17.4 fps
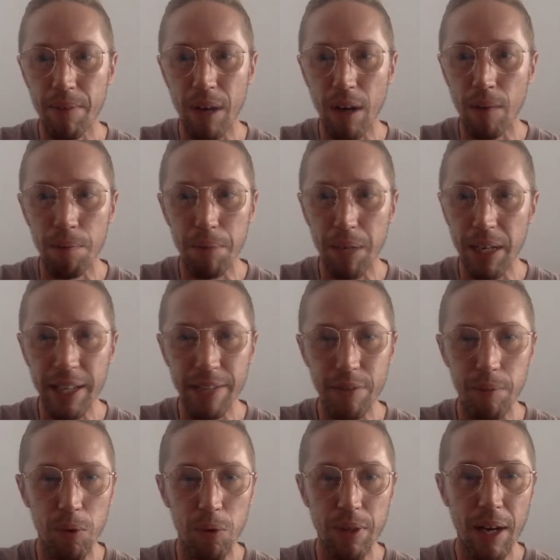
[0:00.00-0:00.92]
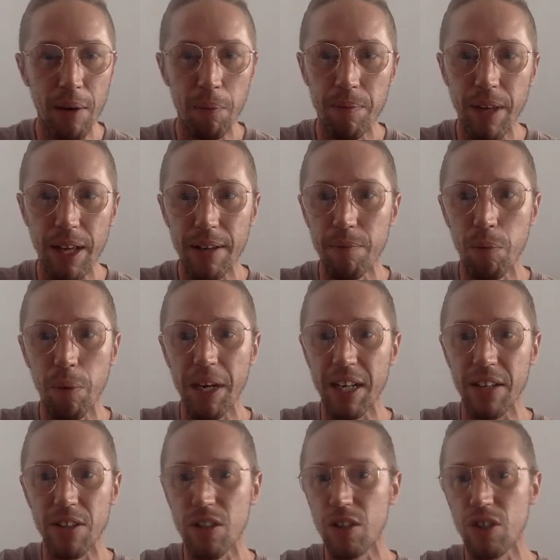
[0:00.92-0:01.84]
They're unbelievable. Their
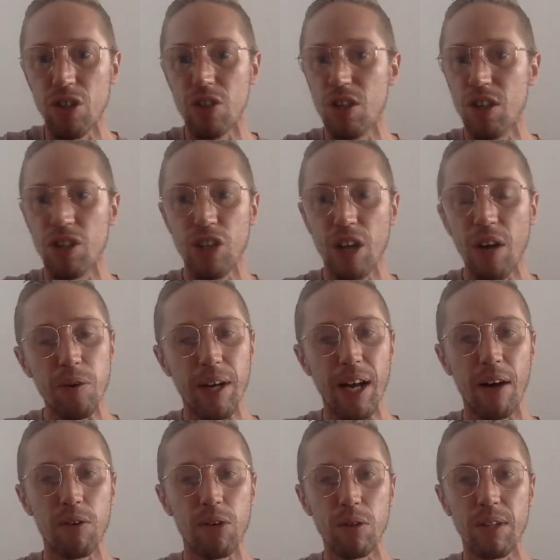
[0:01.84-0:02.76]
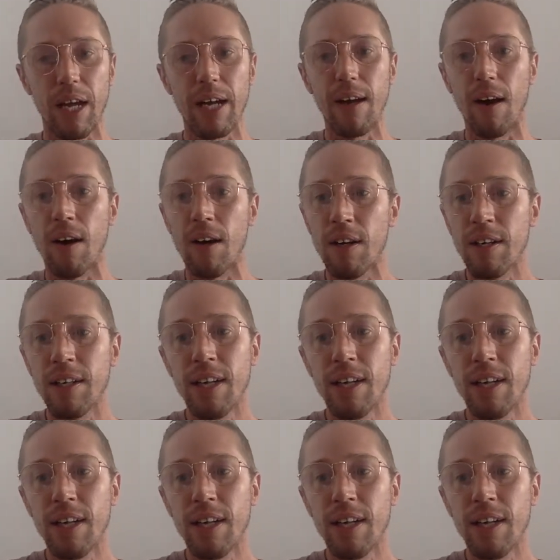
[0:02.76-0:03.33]
wingers are just a joke, how good they are.